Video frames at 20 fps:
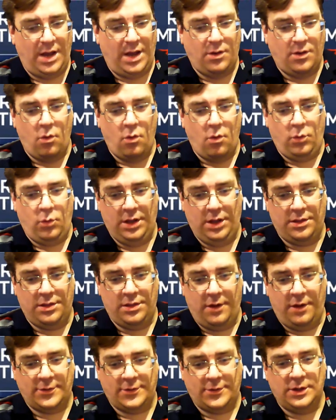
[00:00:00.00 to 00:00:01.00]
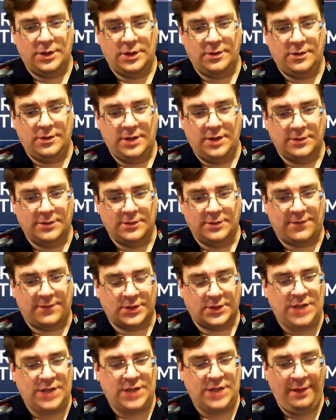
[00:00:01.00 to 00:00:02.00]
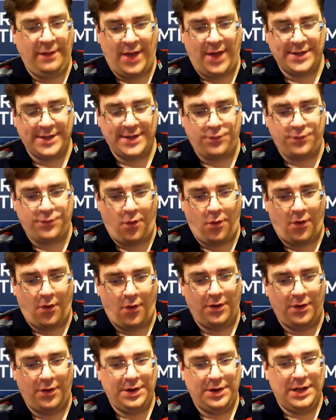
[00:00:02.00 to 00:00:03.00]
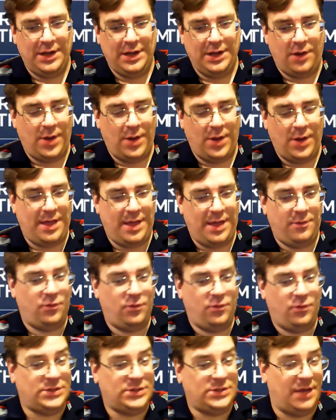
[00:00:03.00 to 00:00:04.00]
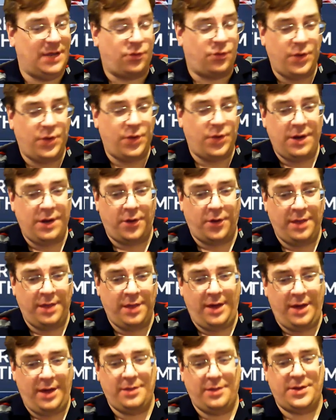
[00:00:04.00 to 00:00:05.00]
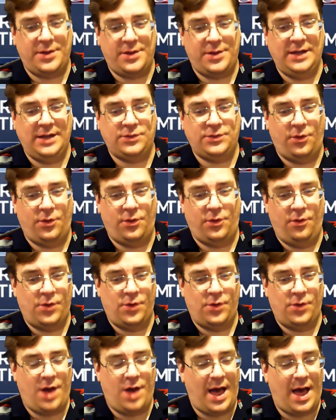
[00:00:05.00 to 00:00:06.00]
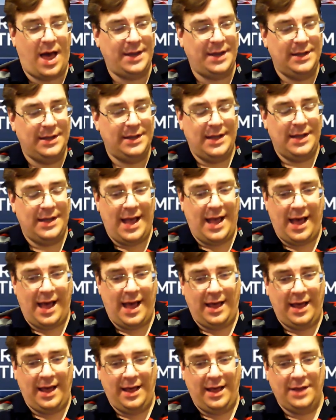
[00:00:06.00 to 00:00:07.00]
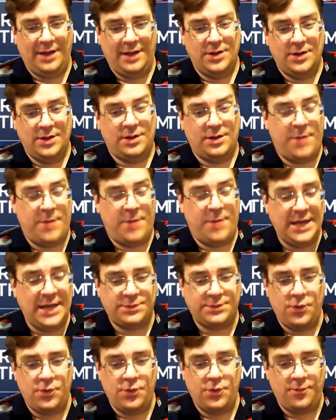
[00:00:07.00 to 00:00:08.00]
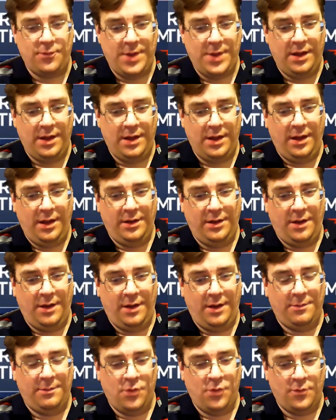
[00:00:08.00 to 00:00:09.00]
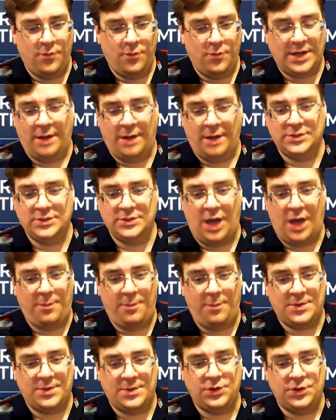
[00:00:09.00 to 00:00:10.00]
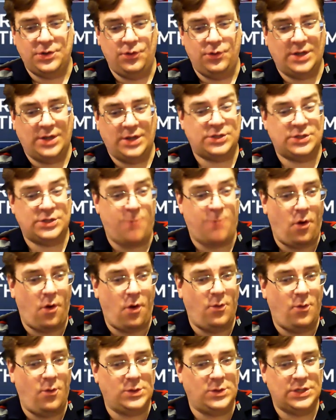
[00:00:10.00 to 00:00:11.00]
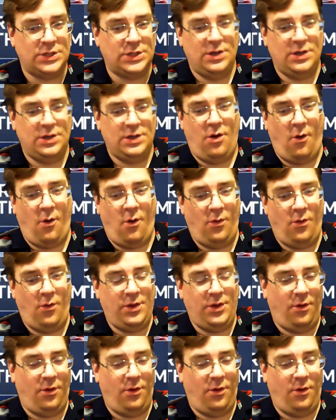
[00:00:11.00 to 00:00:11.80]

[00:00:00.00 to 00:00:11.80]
it was the first televised war in a way that, say, Korea or other things were not. The peace movement comes up to expose all the